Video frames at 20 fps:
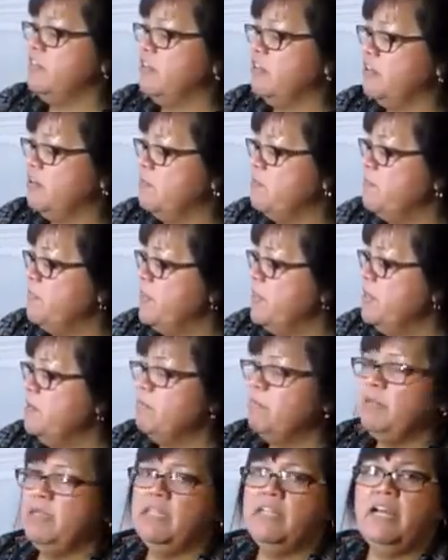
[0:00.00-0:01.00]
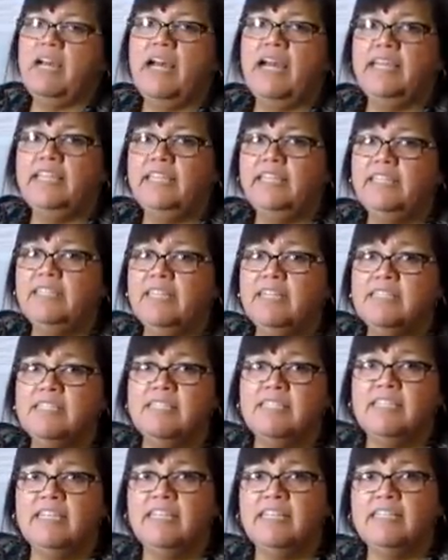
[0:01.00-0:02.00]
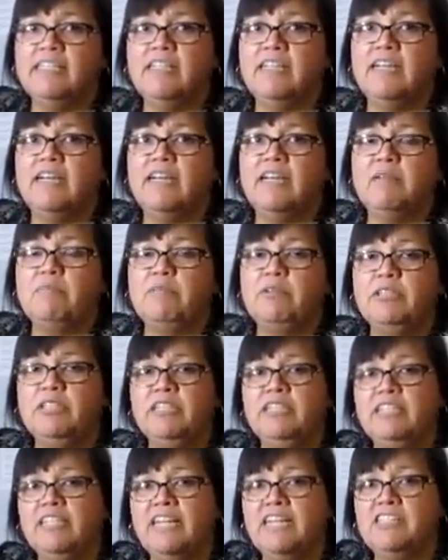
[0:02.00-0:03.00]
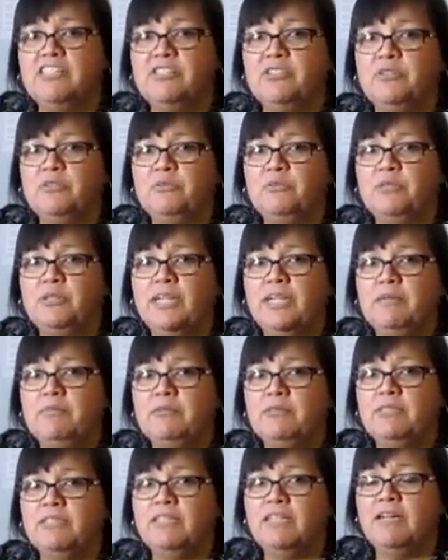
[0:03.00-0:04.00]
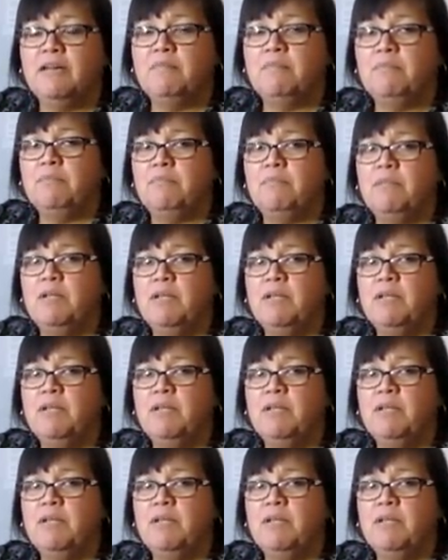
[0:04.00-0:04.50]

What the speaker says: her. But I think that's it. I'm really glad you were able to come